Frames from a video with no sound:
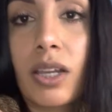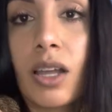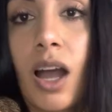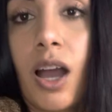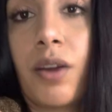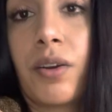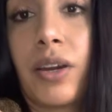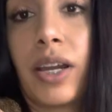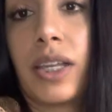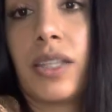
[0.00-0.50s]

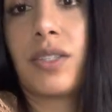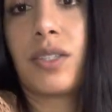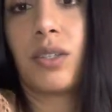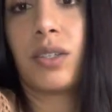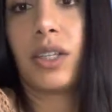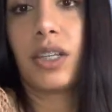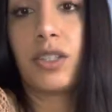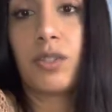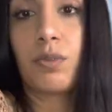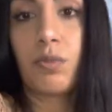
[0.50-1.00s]
All right, so
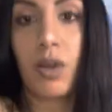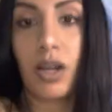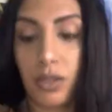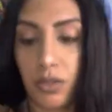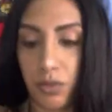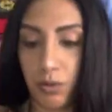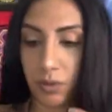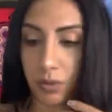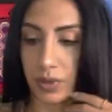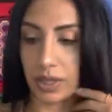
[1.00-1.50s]
let's walk
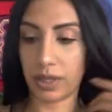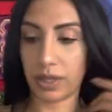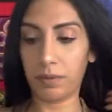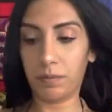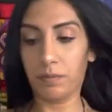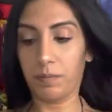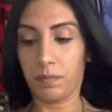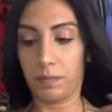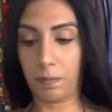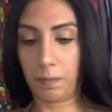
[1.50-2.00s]
through it.
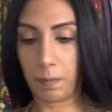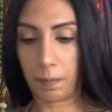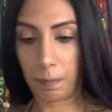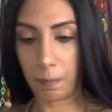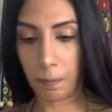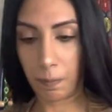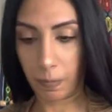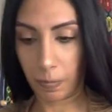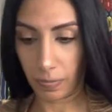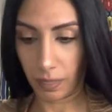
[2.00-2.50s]

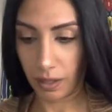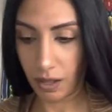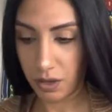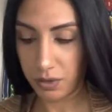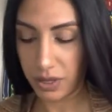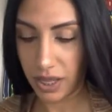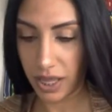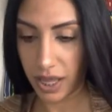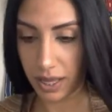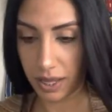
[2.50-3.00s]

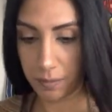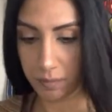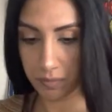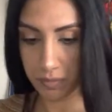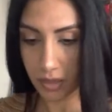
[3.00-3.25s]
Okay,